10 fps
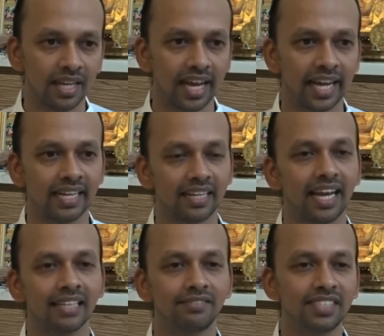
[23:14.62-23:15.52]
And
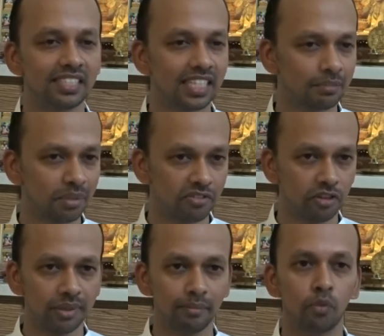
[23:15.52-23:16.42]
as we start
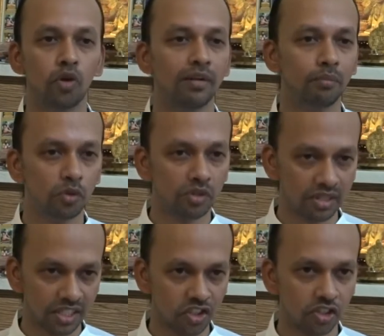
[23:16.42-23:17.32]
performing more and more
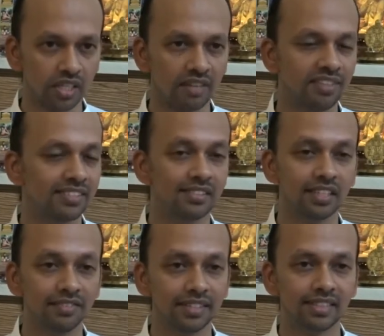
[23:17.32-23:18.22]
such selfless
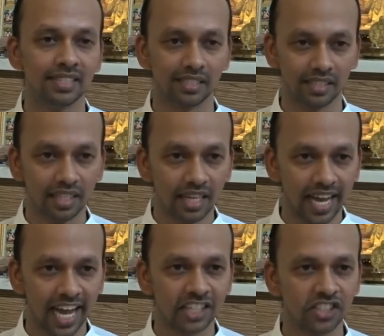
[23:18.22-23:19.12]
service and
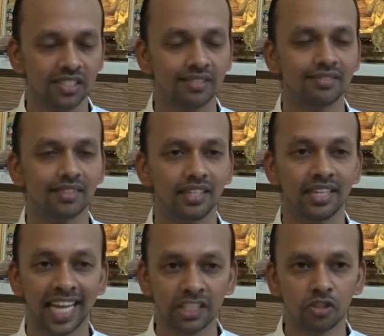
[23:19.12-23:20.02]
actions,
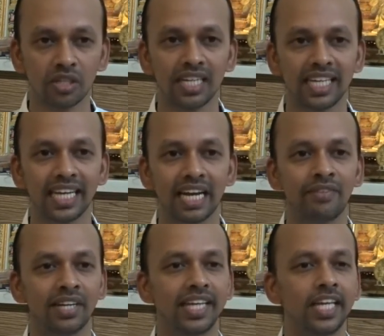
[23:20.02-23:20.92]
naturally
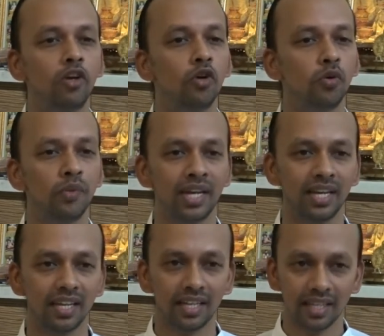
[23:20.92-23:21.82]
our ego
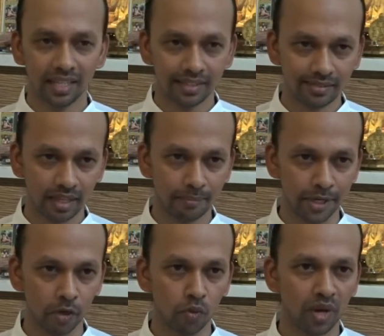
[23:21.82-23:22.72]
will
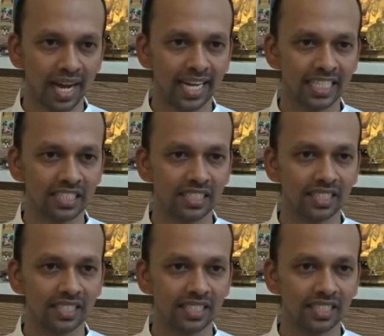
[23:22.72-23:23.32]
subdue, and